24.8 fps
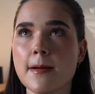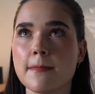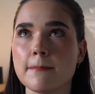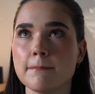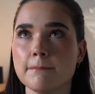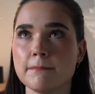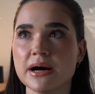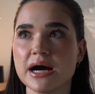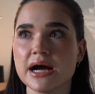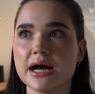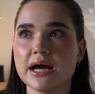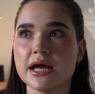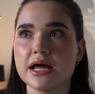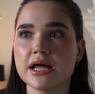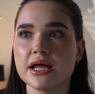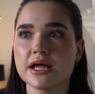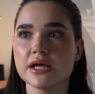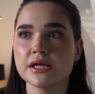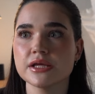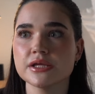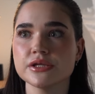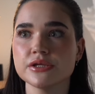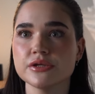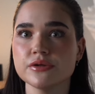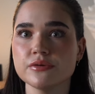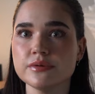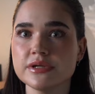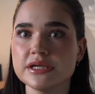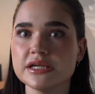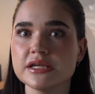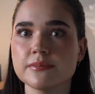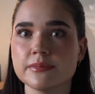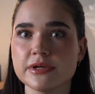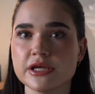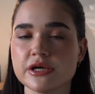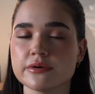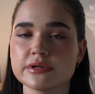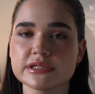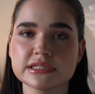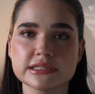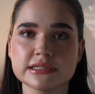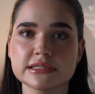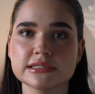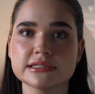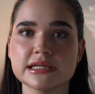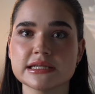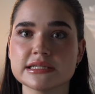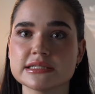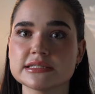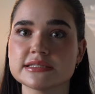but you need to be going to the
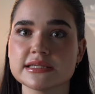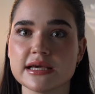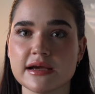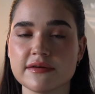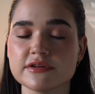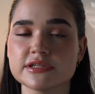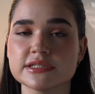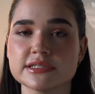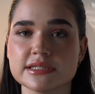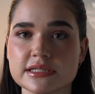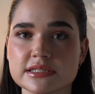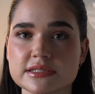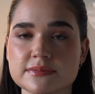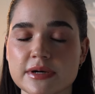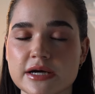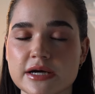dentist every 6